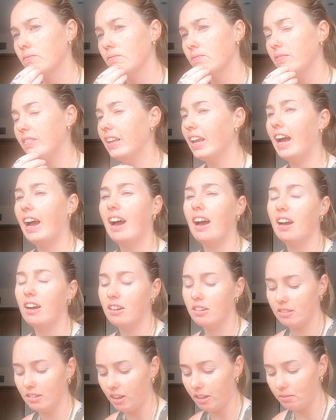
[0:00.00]

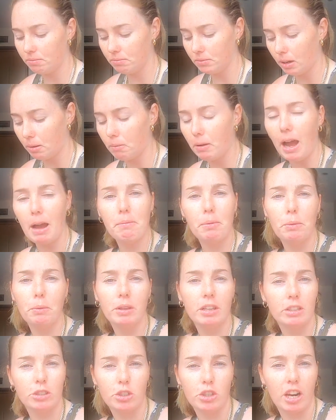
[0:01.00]
Nah, I'm happy with
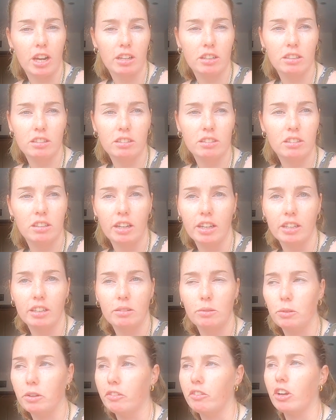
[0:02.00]
the strikers. Like,
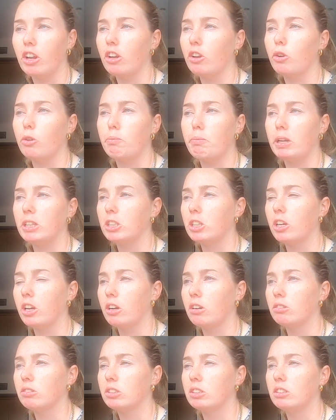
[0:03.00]
we've got a good bunch of
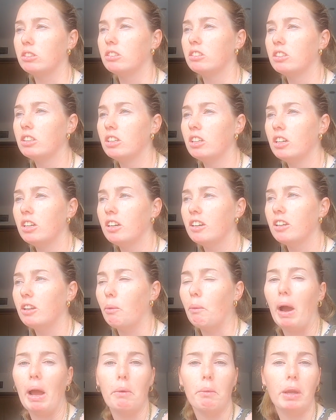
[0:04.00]
girls, and the
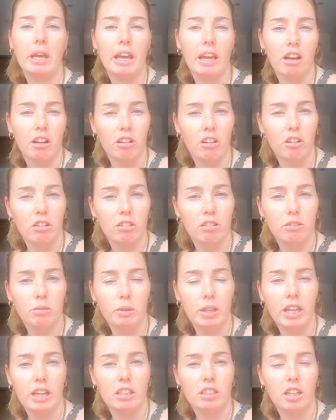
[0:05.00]
way we get along
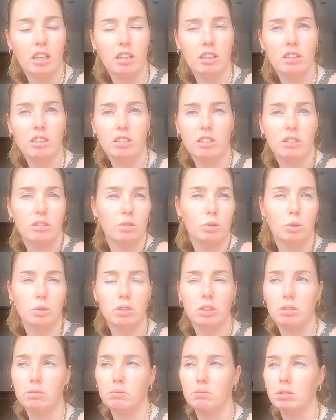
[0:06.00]
with each other is
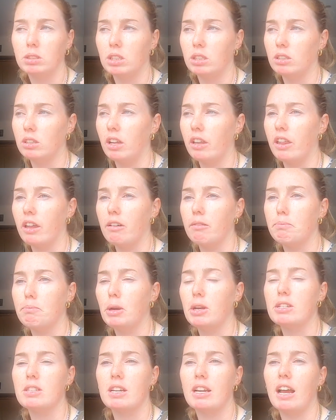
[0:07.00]
awesome. So I think
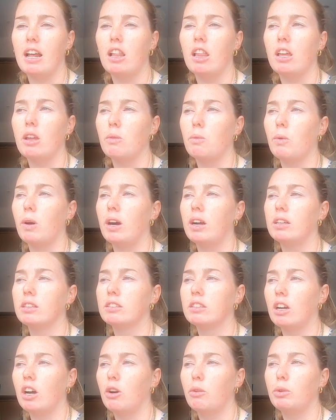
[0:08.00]
personality-wise,
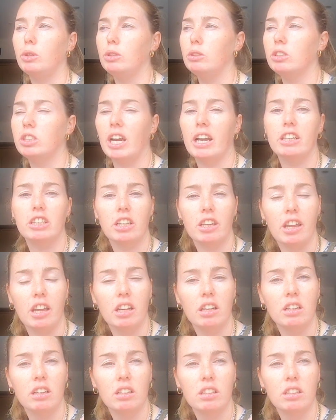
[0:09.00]
I wouldn't change a thing.